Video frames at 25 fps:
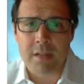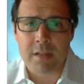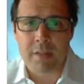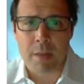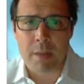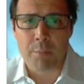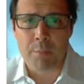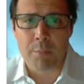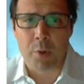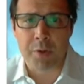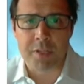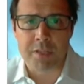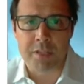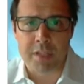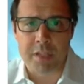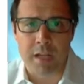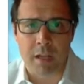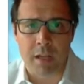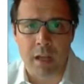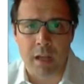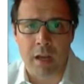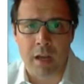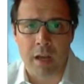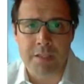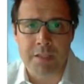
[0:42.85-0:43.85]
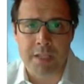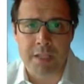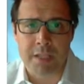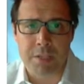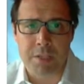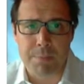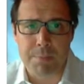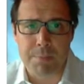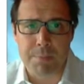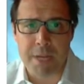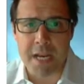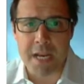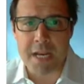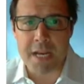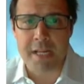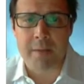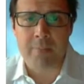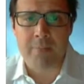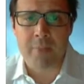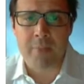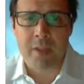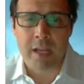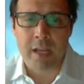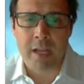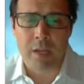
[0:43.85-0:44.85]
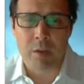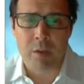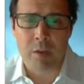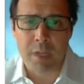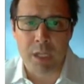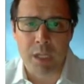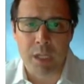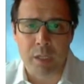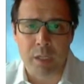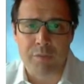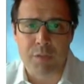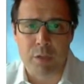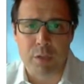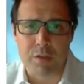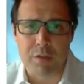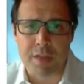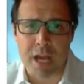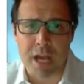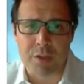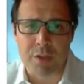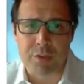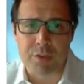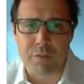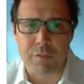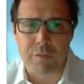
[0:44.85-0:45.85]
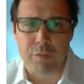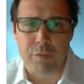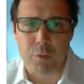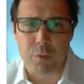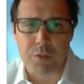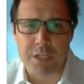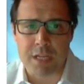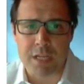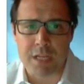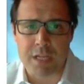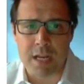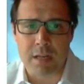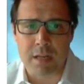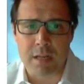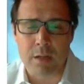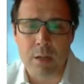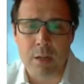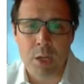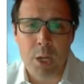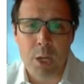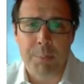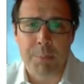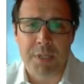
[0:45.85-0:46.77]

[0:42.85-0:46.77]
their modest decline since a peak in the middle of 2014,